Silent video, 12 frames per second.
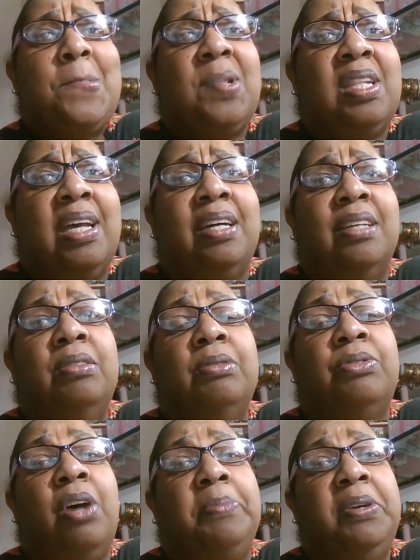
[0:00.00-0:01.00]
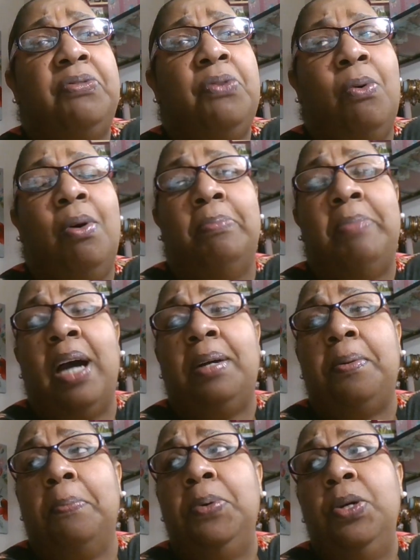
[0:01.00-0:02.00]
like I told y'all before, my
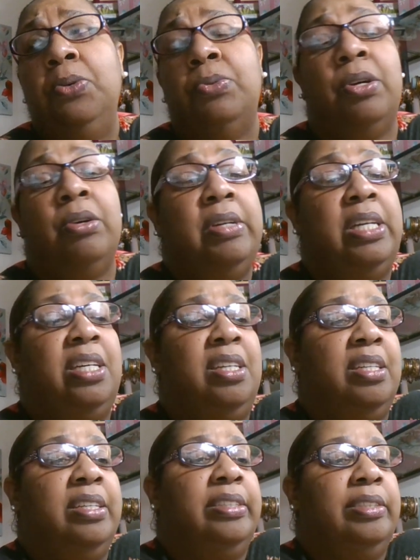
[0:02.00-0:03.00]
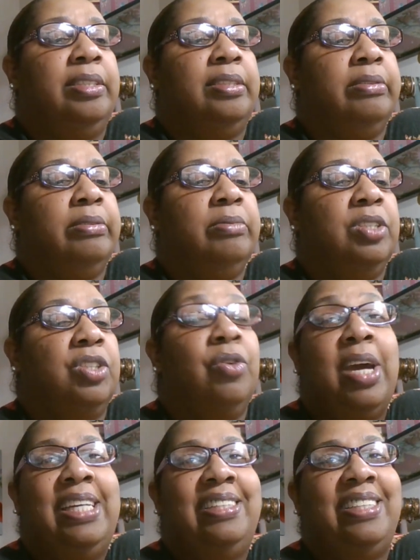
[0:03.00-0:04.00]
computer is
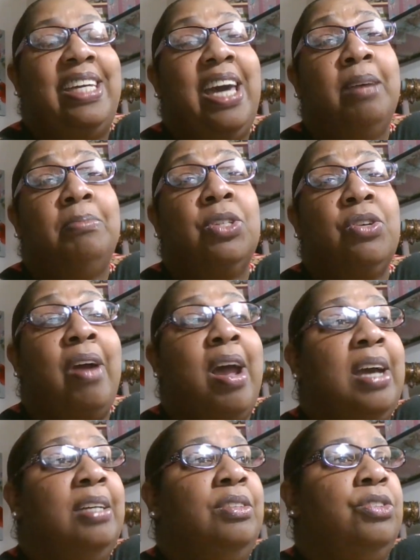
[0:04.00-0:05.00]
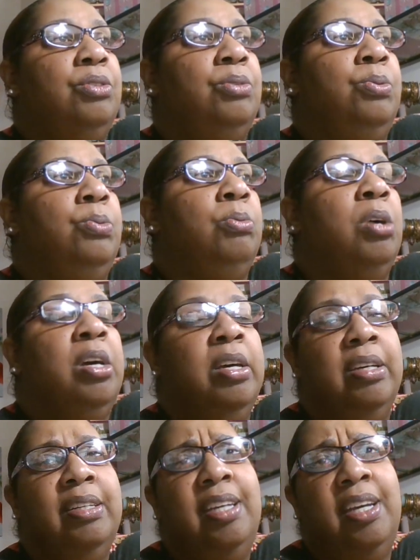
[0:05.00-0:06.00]
crazy. I'm trying to
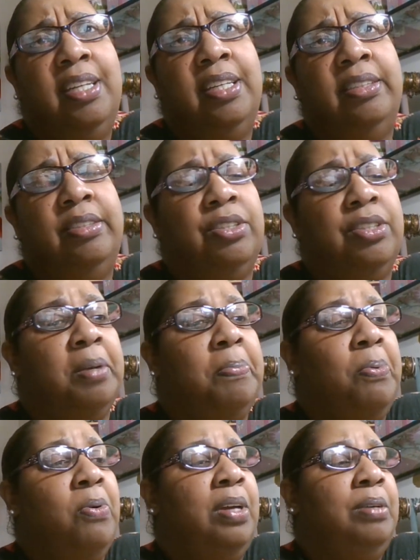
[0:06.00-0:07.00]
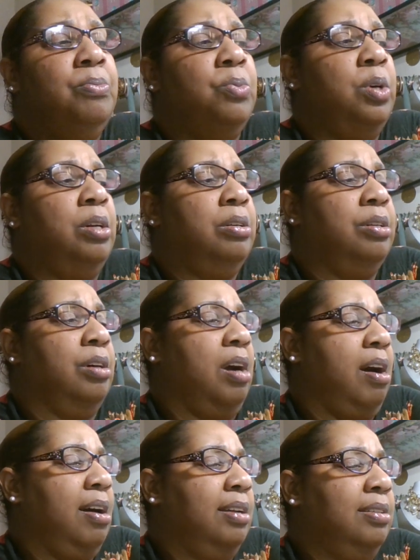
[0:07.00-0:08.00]
get it to the point where
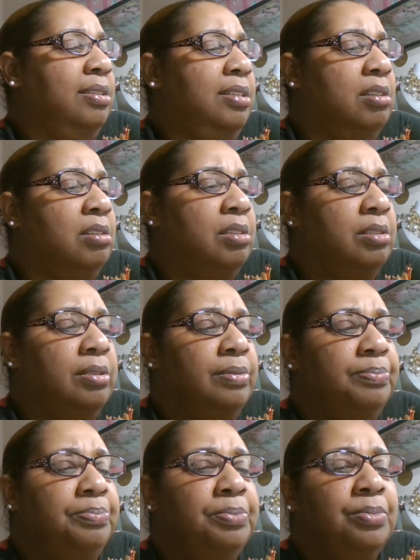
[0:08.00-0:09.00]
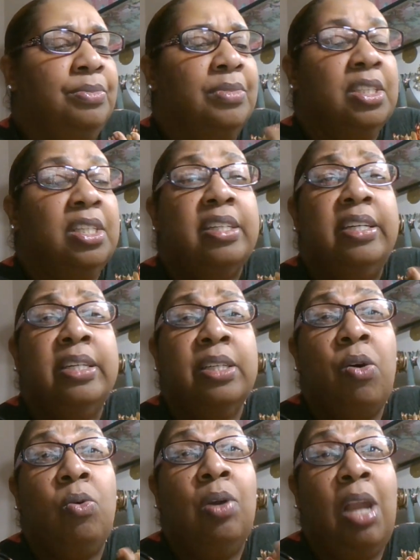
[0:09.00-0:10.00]
I um, can
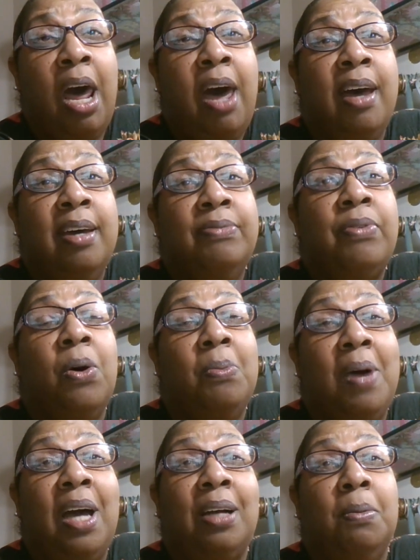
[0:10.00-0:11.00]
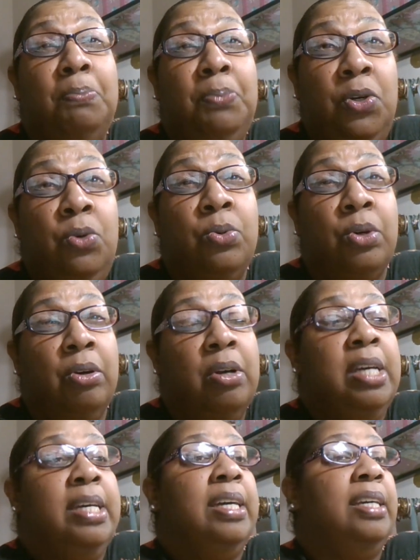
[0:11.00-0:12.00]
go live on my computer
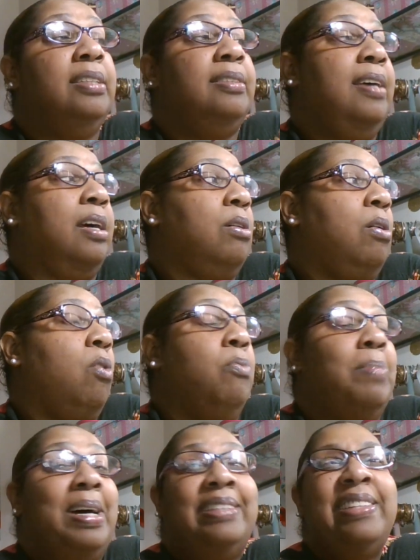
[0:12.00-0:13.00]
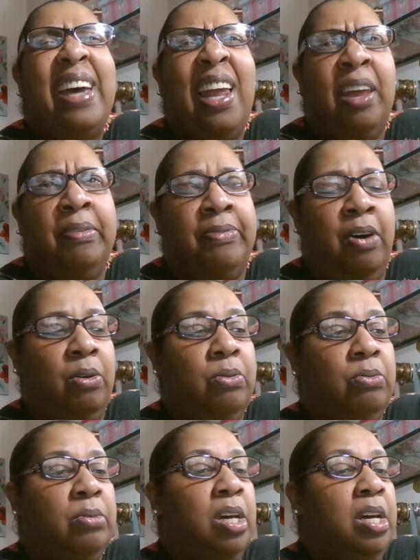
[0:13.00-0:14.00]
instead of on my
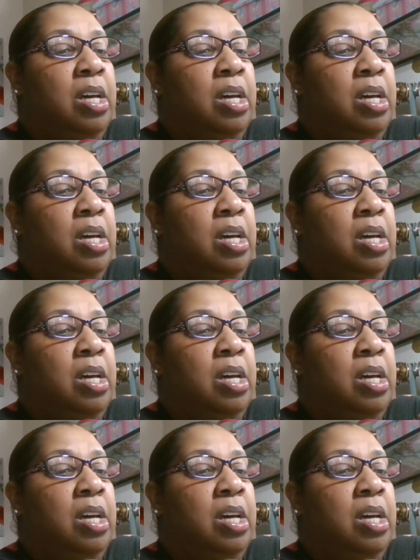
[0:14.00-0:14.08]
telephone